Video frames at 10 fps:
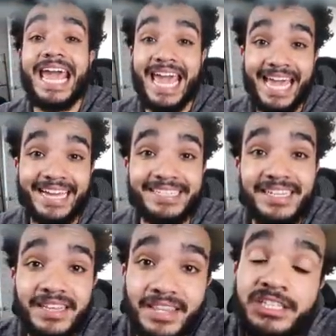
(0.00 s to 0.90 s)
And
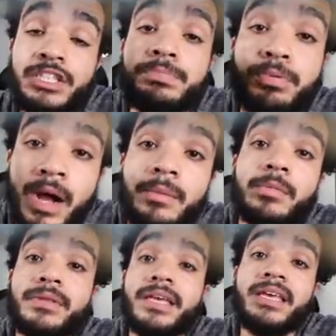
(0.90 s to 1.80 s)
this is
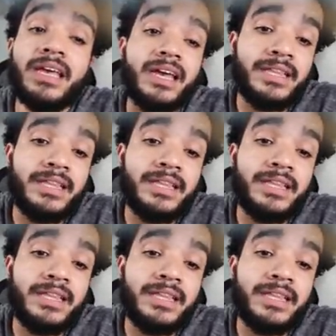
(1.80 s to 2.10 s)
probably